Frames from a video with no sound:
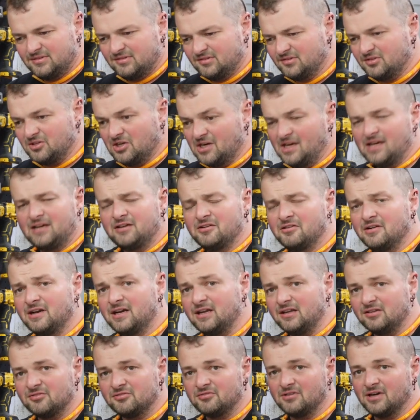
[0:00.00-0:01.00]
under
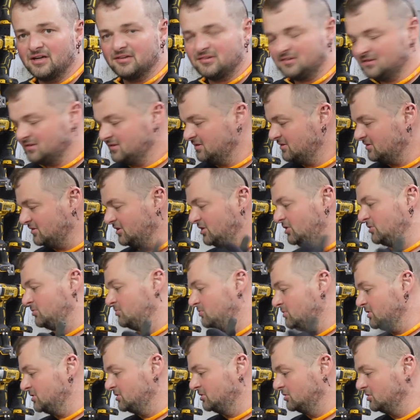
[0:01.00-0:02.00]
any stress. So
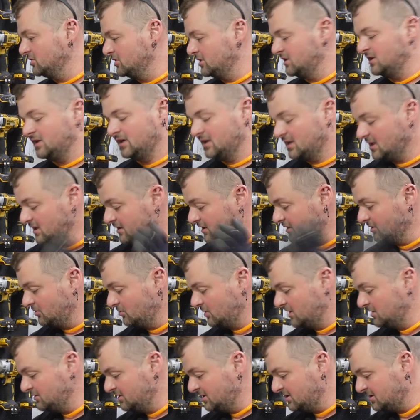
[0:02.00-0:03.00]
we're all good. I'm going to
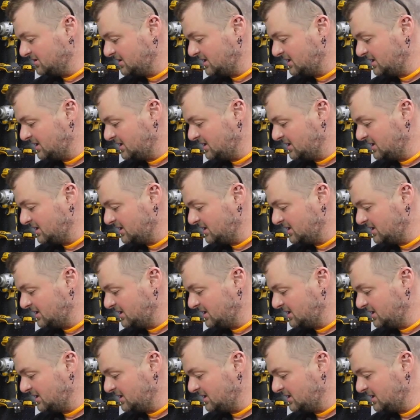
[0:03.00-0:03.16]
weld this